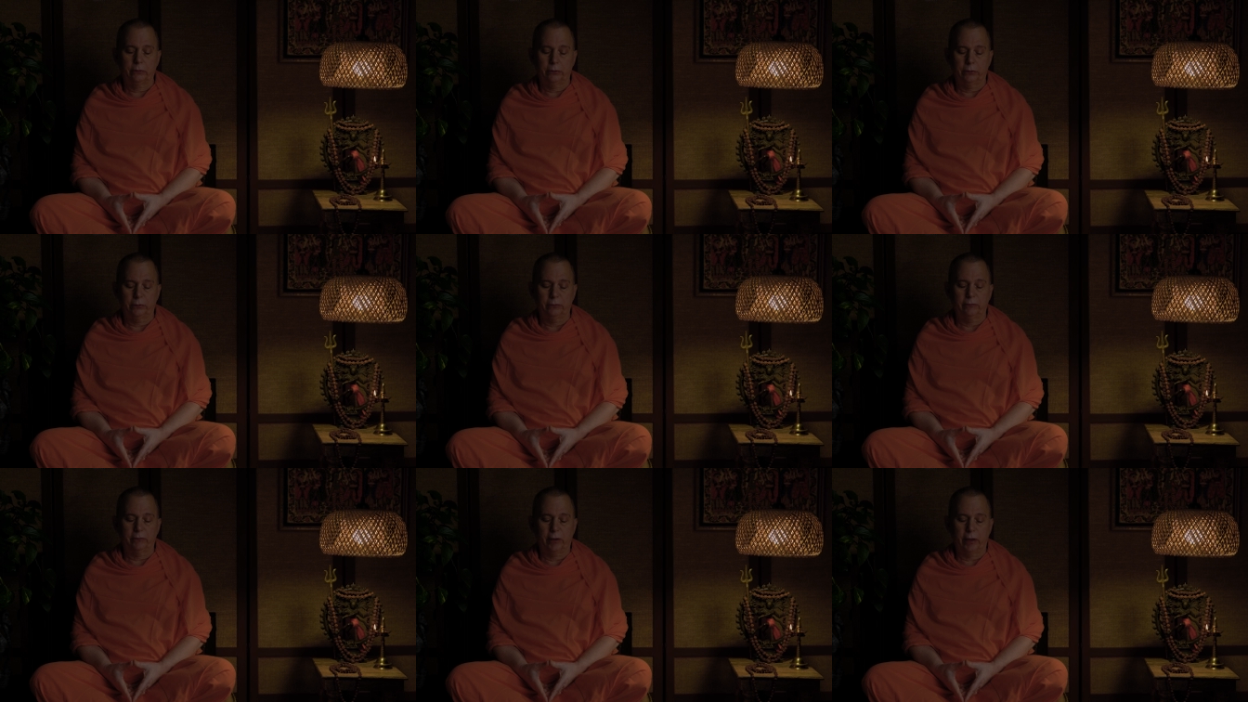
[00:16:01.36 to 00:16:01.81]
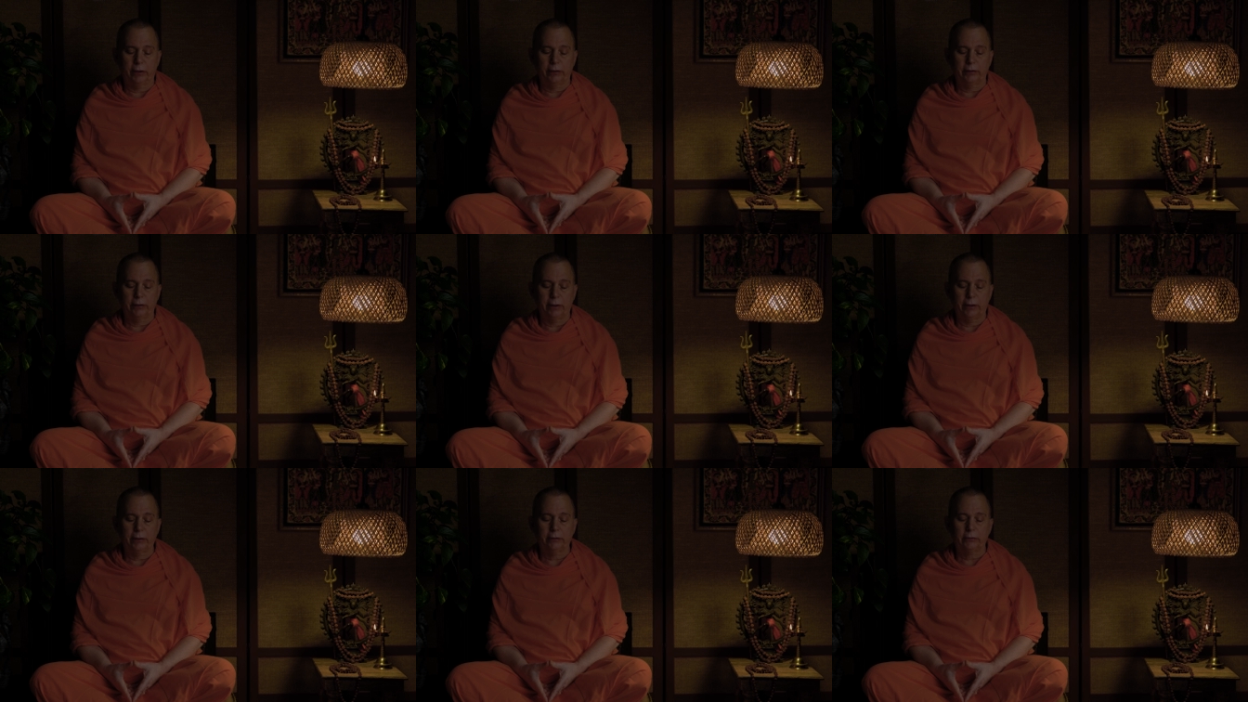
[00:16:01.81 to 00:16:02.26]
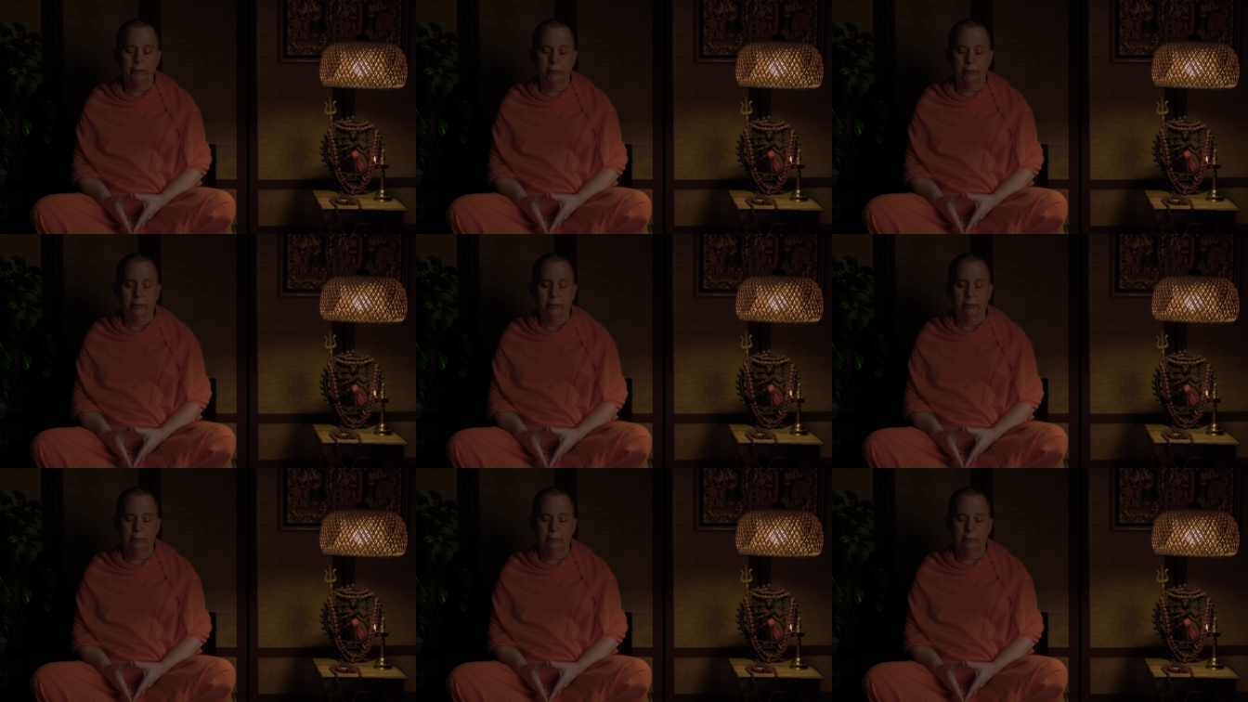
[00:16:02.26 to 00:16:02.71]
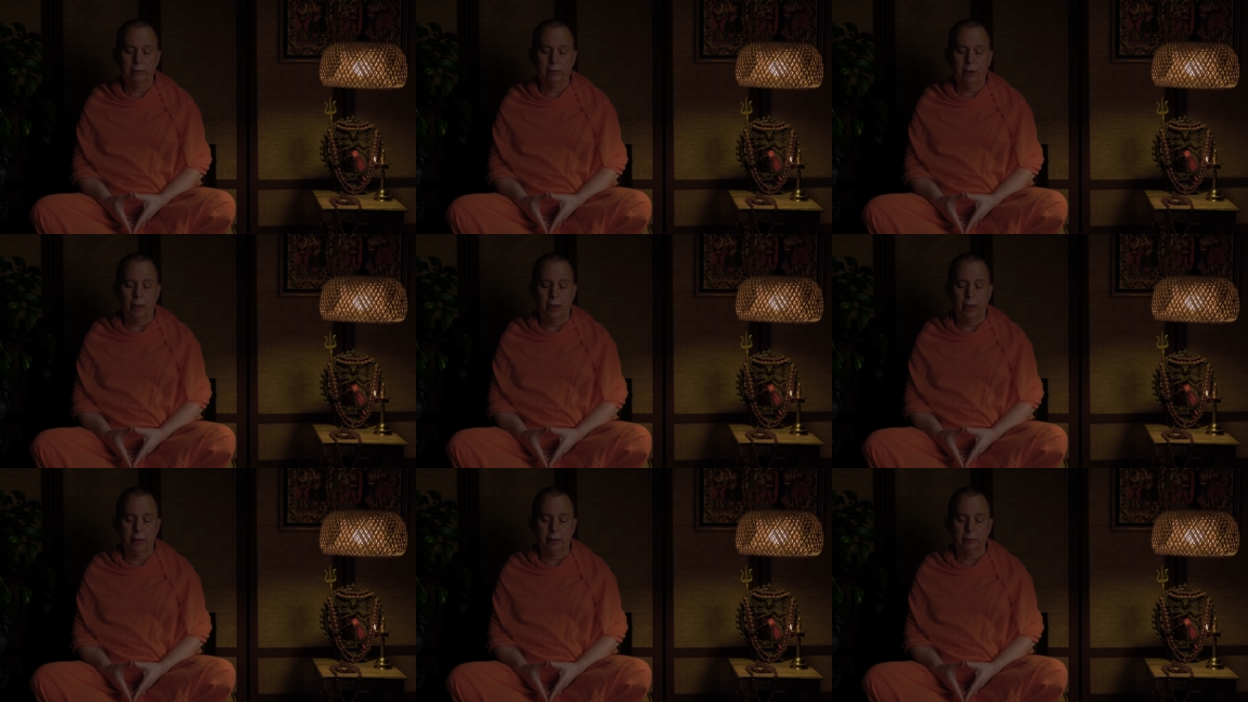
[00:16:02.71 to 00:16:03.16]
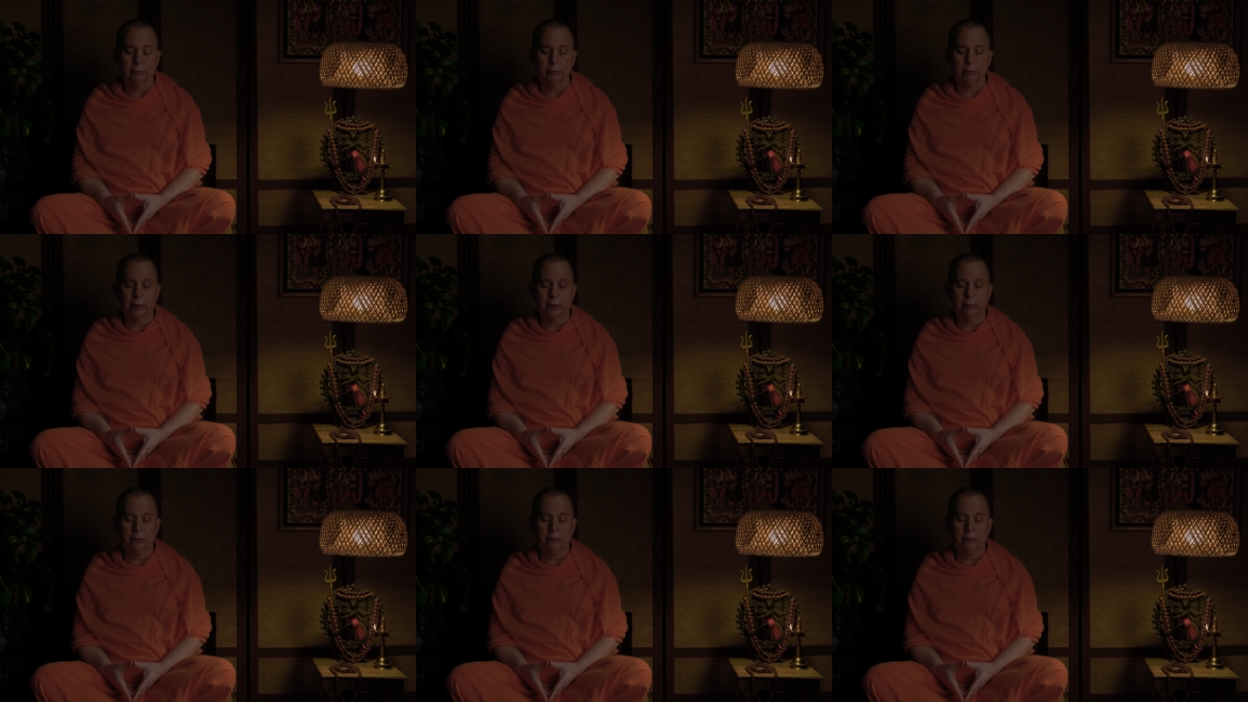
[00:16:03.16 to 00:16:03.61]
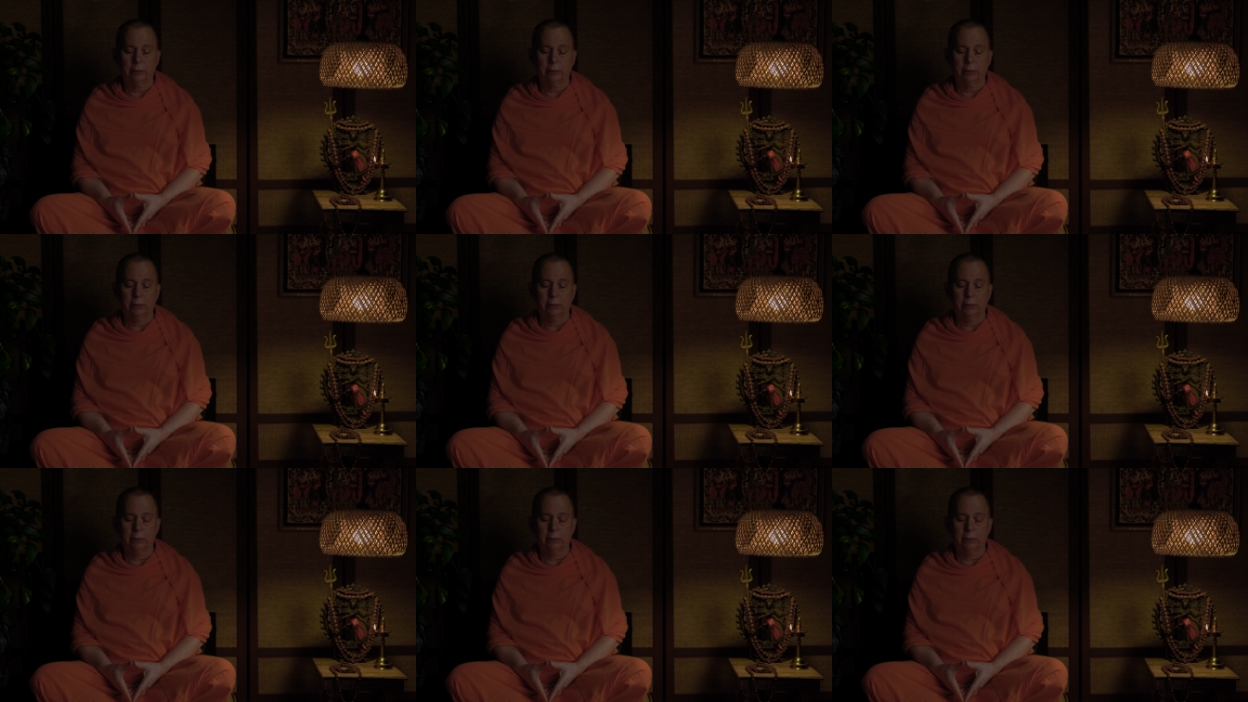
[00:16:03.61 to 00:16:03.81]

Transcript: your divine nature, Atma,